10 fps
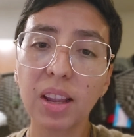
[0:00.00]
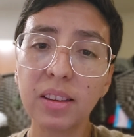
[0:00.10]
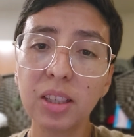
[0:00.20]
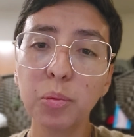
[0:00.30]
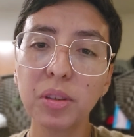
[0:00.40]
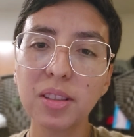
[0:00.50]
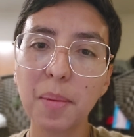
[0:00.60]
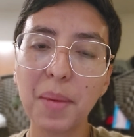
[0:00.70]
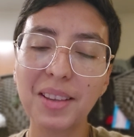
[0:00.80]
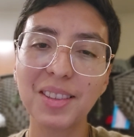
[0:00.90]
this was the
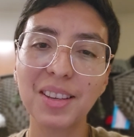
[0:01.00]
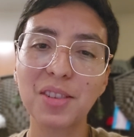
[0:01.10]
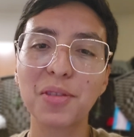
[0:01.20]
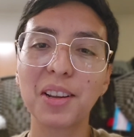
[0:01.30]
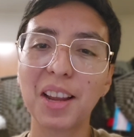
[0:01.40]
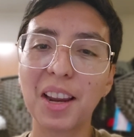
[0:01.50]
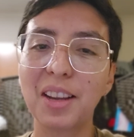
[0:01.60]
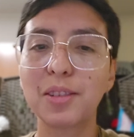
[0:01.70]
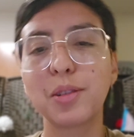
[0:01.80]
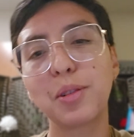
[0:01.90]
message
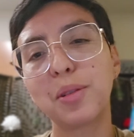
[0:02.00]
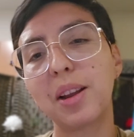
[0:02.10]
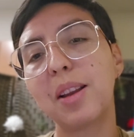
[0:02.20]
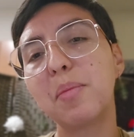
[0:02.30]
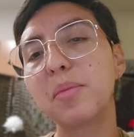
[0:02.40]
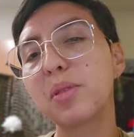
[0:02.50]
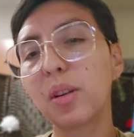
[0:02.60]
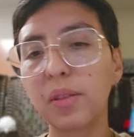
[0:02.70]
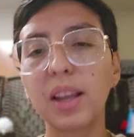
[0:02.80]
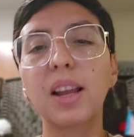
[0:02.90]
related to
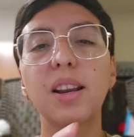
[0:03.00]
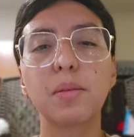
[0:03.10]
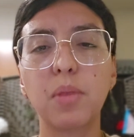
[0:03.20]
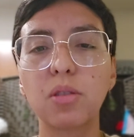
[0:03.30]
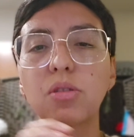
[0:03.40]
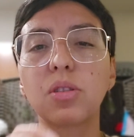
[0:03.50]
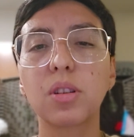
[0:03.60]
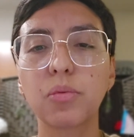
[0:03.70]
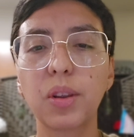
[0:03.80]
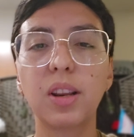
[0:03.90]
sort of like an
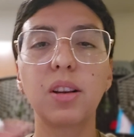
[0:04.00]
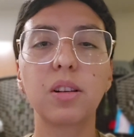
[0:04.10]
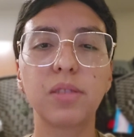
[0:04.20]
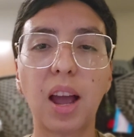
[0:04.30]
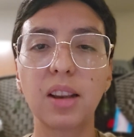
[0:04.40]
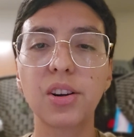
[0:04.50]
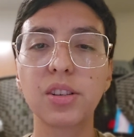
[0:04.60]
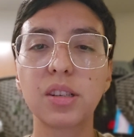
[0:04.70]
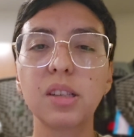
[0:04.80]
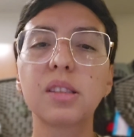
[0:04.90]
emotional reading of
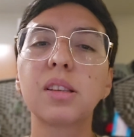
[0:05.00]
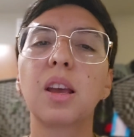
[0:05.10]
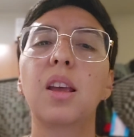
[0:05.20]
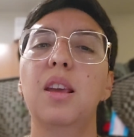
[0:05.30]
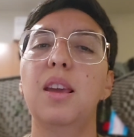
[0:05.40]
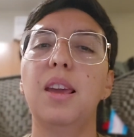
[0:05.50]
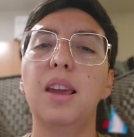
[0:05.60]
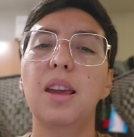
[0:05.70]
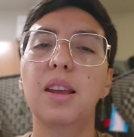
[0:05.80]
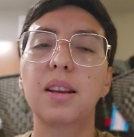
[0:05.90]
allergies.
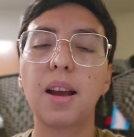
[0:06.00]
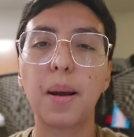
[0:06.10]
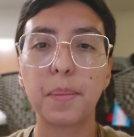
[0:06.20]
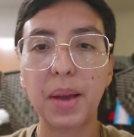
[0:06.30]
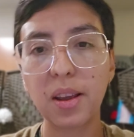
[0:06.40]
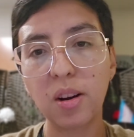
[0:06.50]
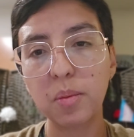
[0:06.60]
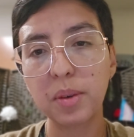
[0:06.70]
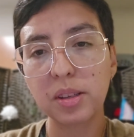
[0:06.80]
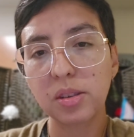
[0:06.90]
And I
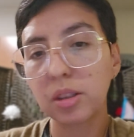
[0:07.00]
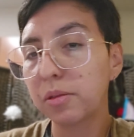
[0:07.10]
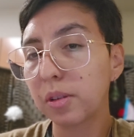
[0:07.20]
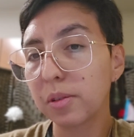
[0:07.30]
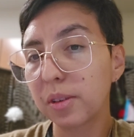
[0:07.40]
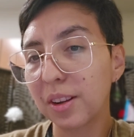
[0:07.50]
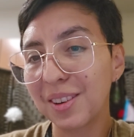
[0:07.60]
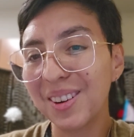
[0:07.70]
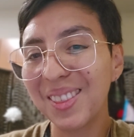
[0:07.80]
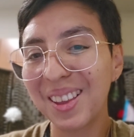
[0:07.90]
hope it's useful for
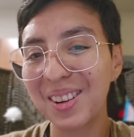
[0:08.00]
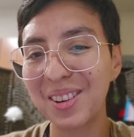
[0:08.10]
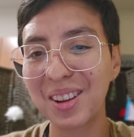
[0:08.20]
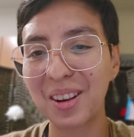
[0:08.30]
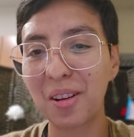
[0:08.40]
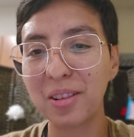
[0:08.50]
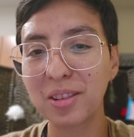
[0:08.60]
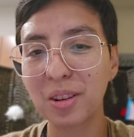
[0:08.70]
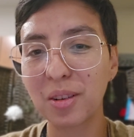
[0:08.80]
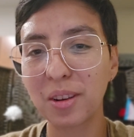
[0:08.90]
you and that you can
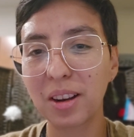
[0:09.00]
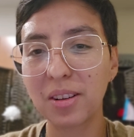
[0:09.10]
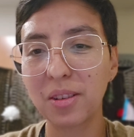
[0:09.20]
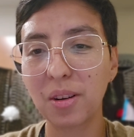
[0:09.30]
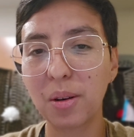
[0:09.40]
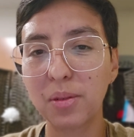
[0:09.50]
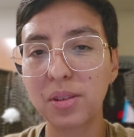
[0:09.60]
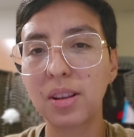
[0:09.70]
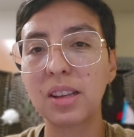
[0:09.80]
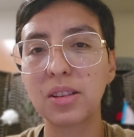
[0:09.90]
also look at your
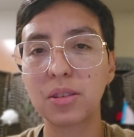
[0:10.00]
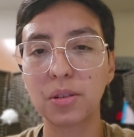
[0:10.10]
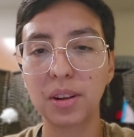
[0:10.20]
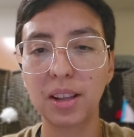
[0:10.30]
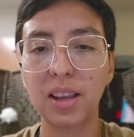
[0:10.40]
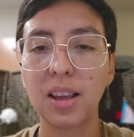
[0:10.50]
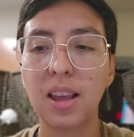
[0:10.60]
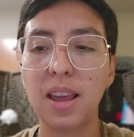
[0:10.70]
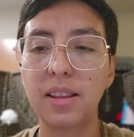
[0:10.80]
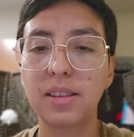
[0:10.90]
own history
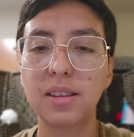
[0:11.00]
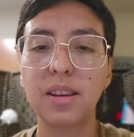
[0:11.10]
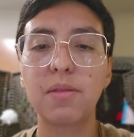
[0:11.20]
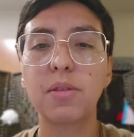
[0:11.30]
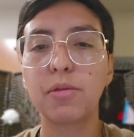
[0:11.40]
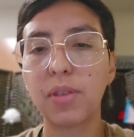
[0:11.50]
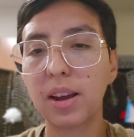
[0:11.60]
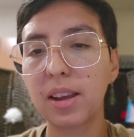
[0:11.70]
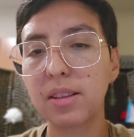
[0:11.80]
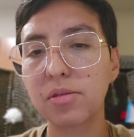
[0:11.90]
and see if you
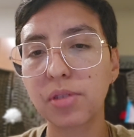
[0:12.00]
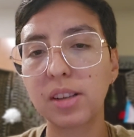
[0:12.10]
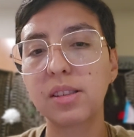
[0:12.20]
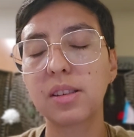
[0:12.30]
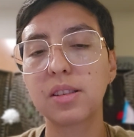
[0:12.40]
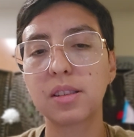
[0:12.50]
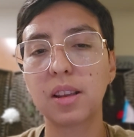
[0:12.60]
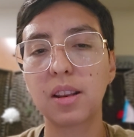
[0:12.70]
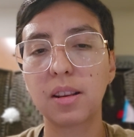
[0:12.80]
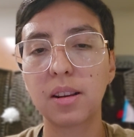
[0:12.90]
find traces
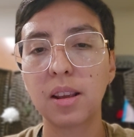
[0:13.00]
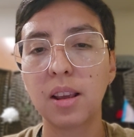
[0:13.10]
and